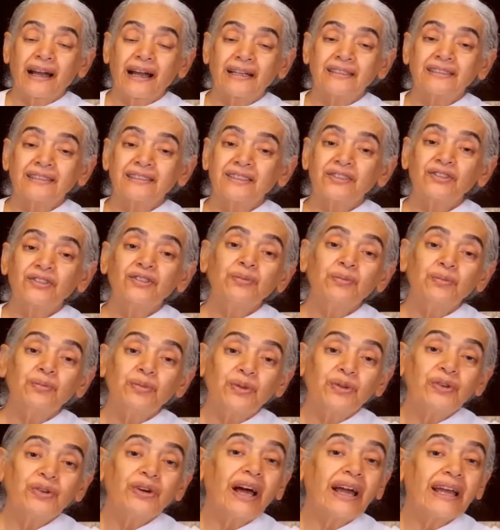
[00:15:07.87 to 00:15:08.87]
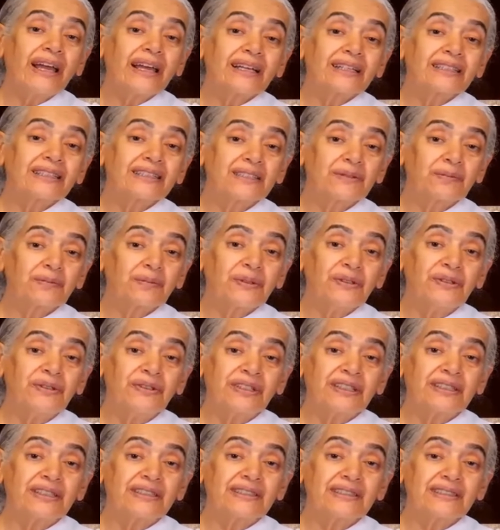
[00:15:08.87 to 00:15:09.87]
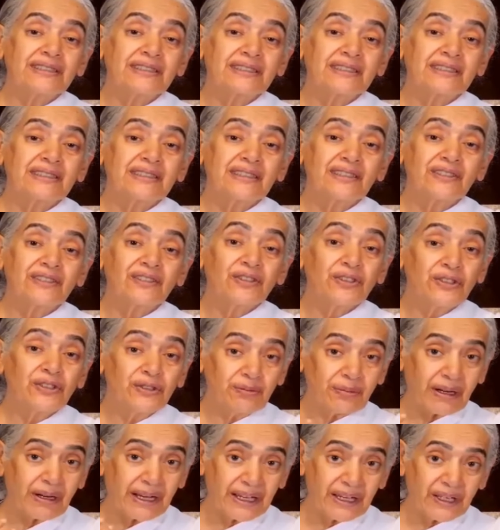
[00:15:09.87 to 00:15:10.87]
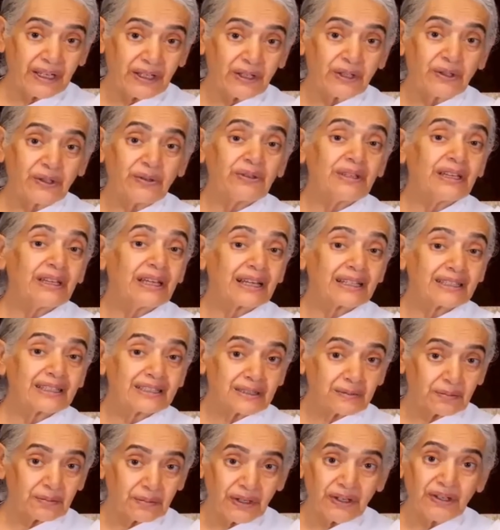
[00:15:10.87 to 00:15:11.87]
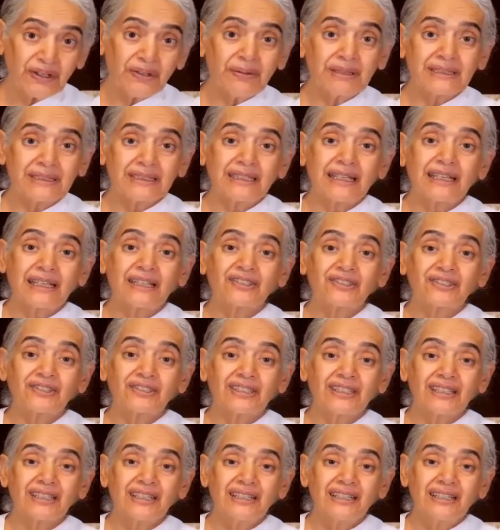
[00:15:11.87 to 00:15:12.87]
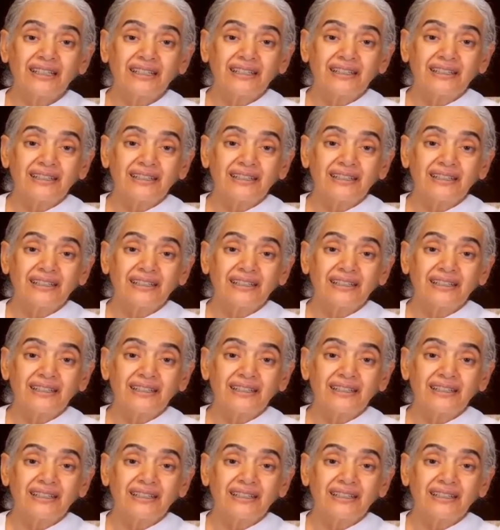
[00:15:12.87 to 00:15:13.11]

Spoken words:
And so the more I experience through my own experimentation,